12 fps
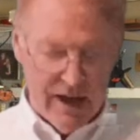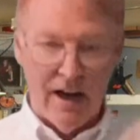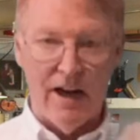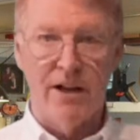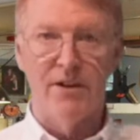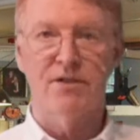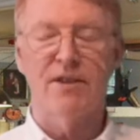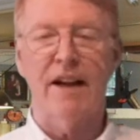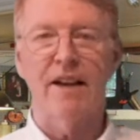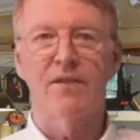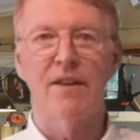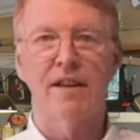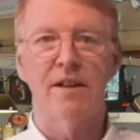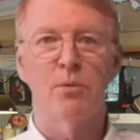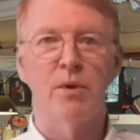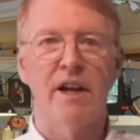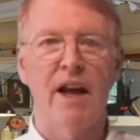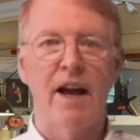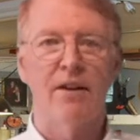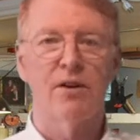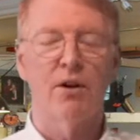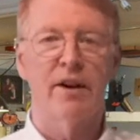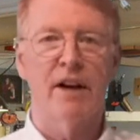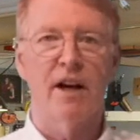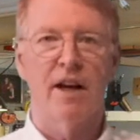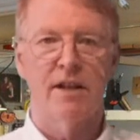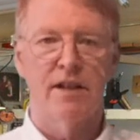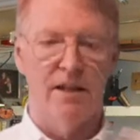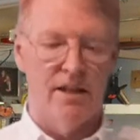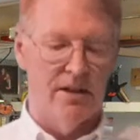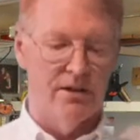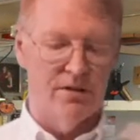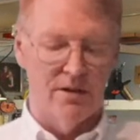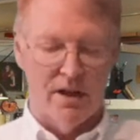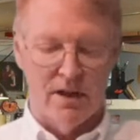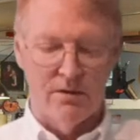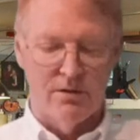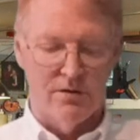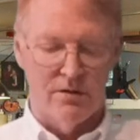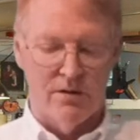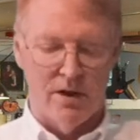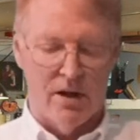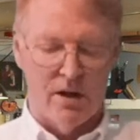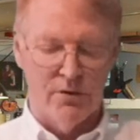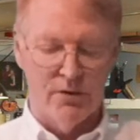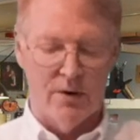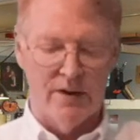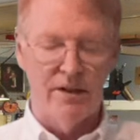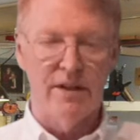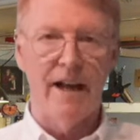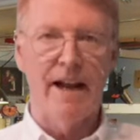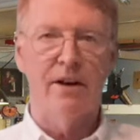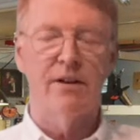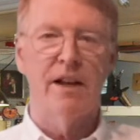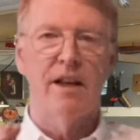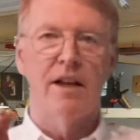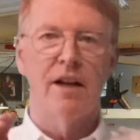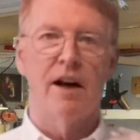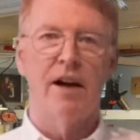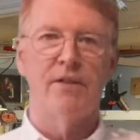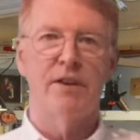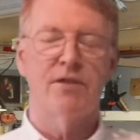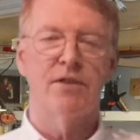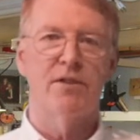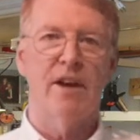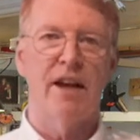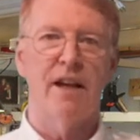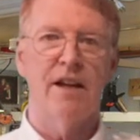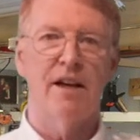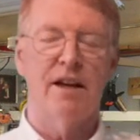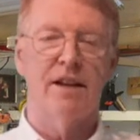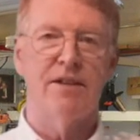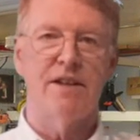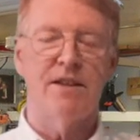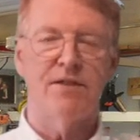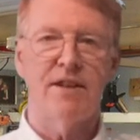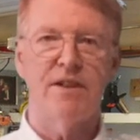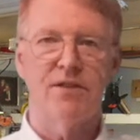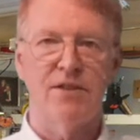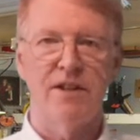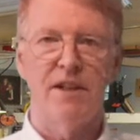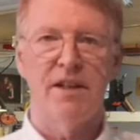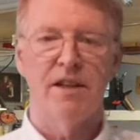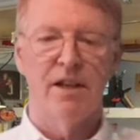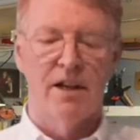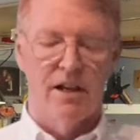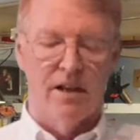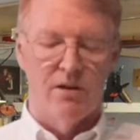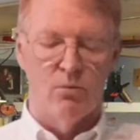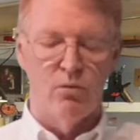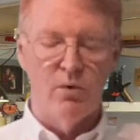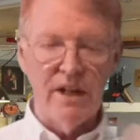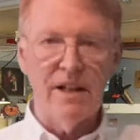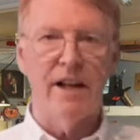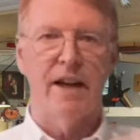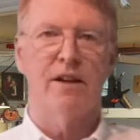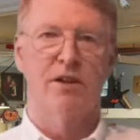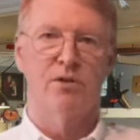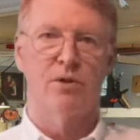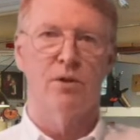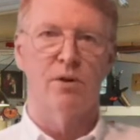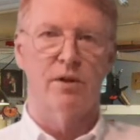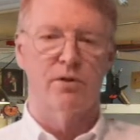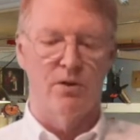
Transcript: The second thing that we have going on is also on the layout. This is a DCC Relay Controller.